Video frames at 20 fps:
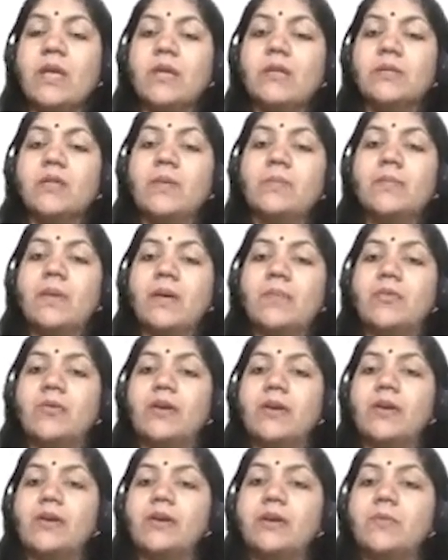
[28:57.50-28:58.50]
The
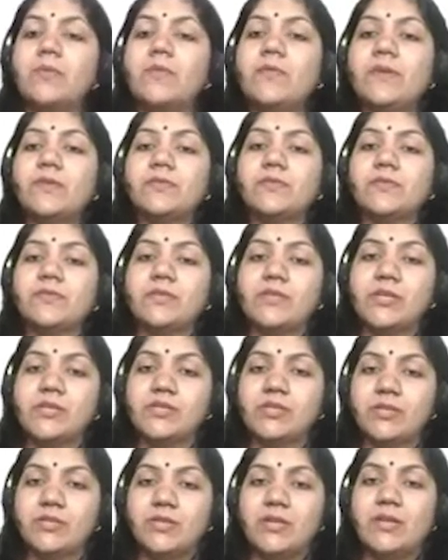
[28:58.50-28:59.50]
memorandum of
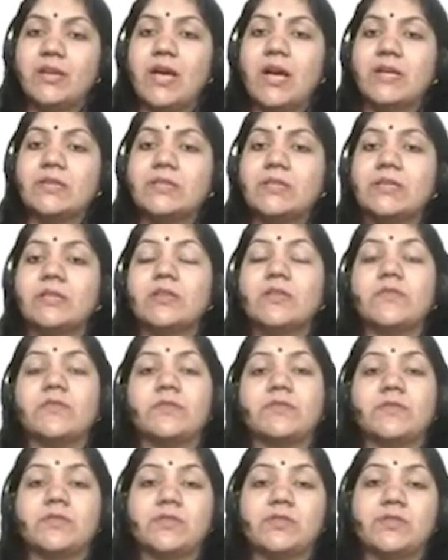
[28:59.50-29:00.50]
association and article of
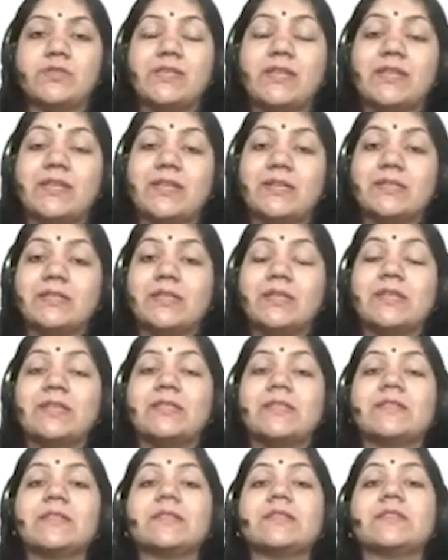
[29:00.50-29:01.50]
association. See, class,
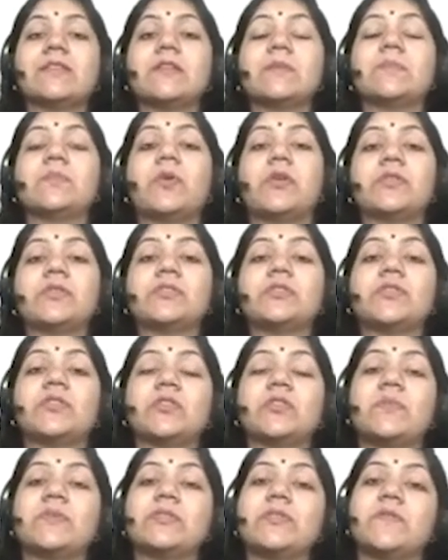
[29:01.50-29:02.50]
this is the important
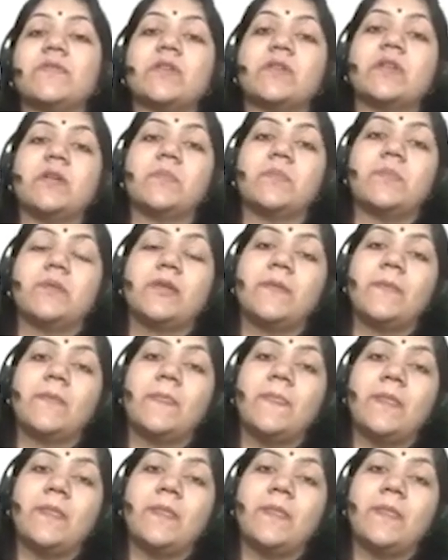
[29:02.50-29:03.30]
document of the company.